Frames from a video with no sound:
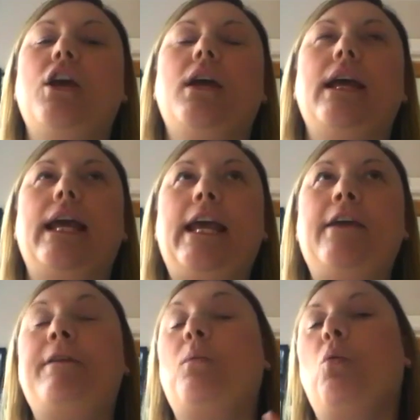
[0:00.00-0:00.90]

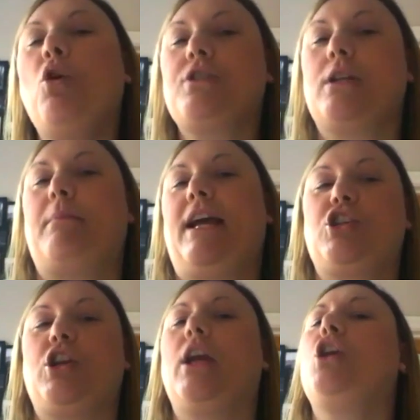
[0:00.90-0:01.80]
If it wasn't
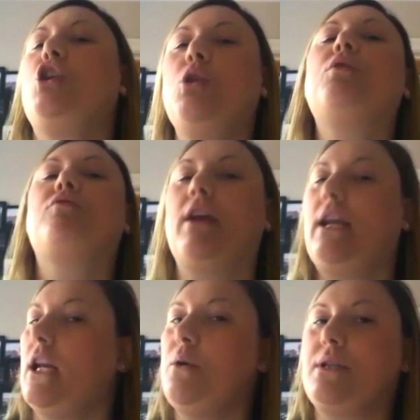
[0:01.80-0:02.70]
matching, you would really
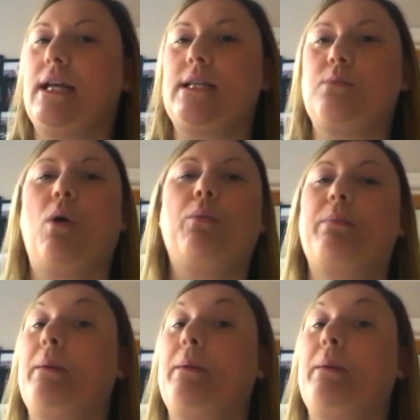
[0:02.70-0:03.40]
notice. One would be